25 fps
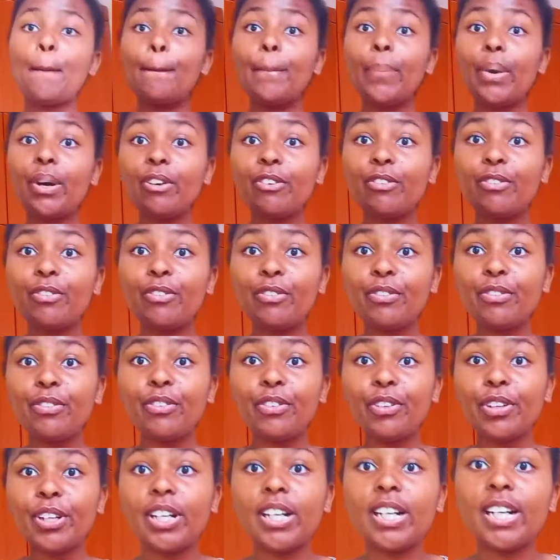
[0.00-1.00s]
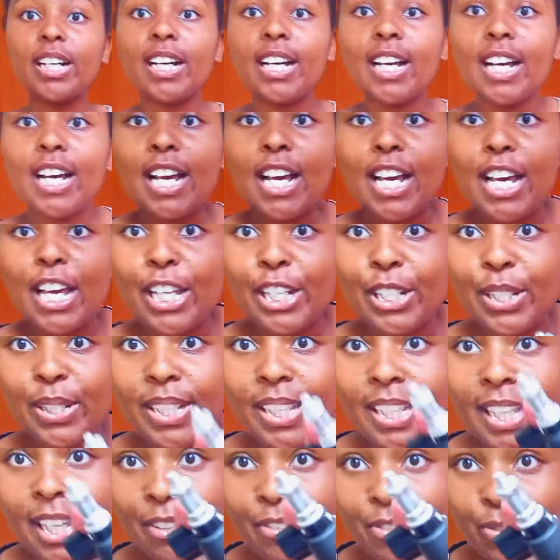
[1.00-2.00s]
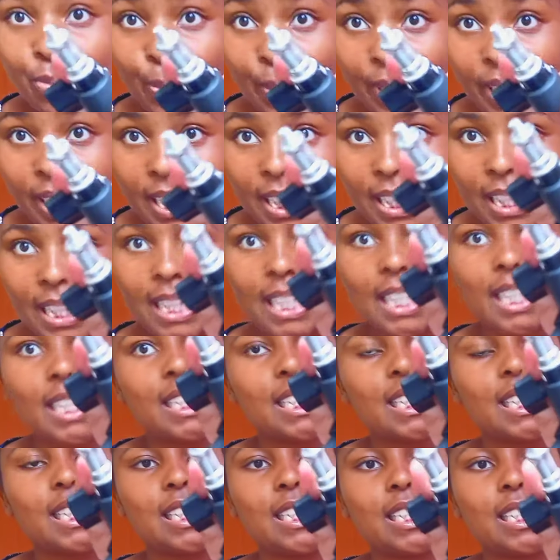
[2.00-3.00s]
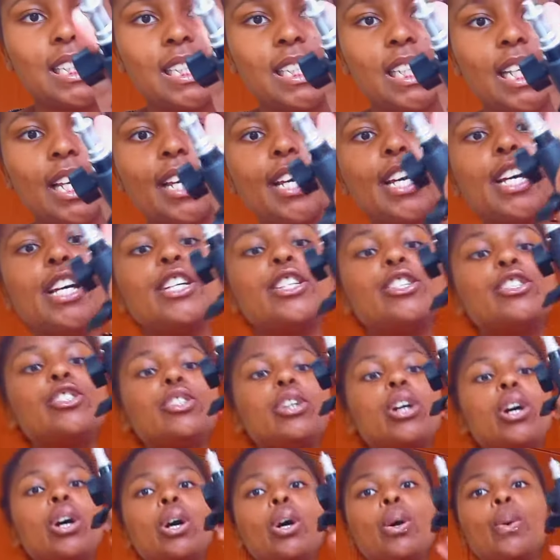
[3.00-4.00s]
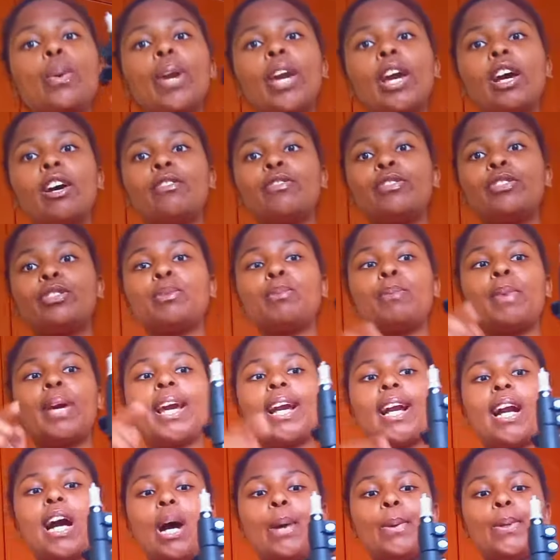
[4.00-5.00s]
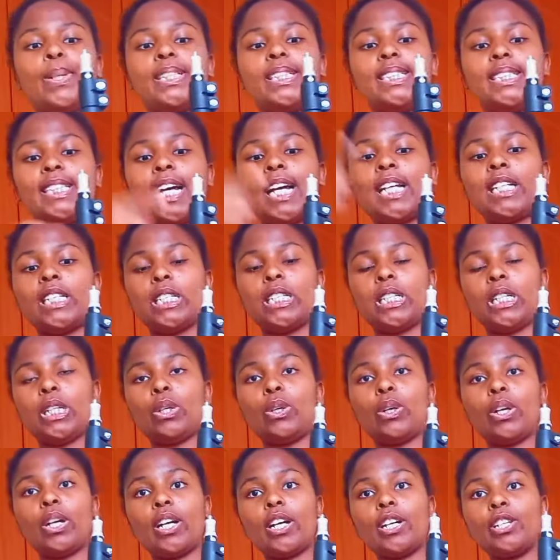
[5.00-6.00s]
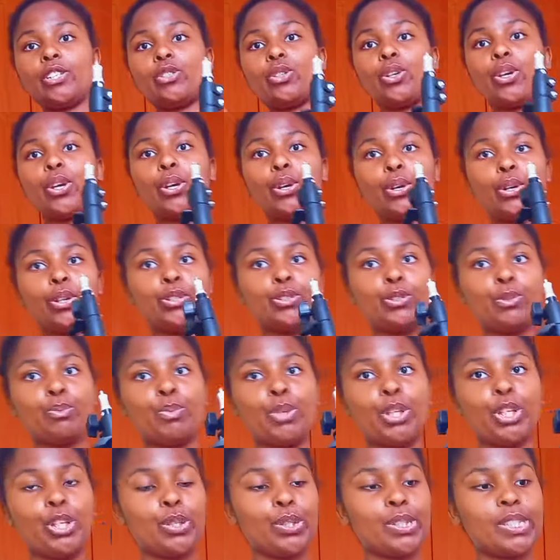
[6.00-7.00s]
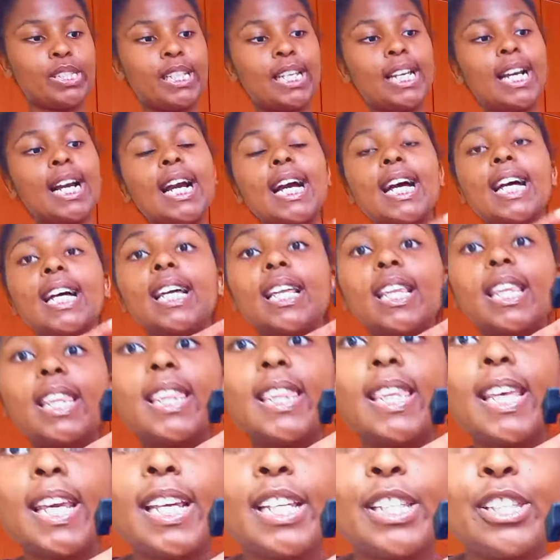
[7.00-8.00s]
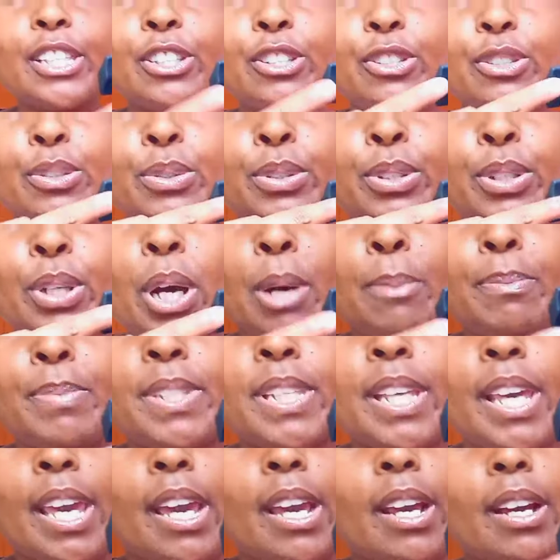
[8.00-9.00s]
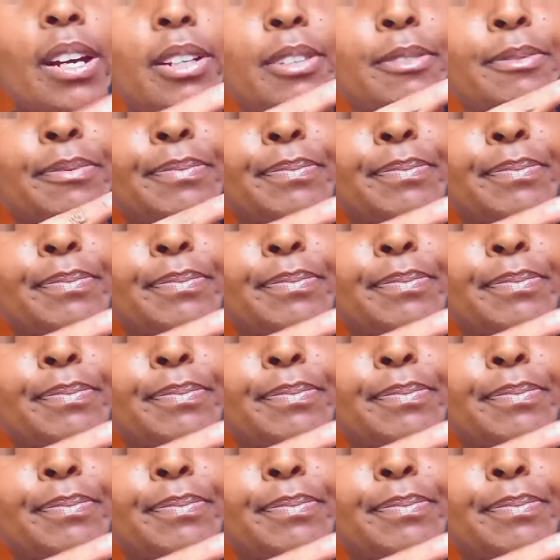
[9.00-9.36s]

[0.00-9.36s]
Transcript: Poof. And you're left with this. So we have to make our stand longer, so you're going to be using these 2 knobs here.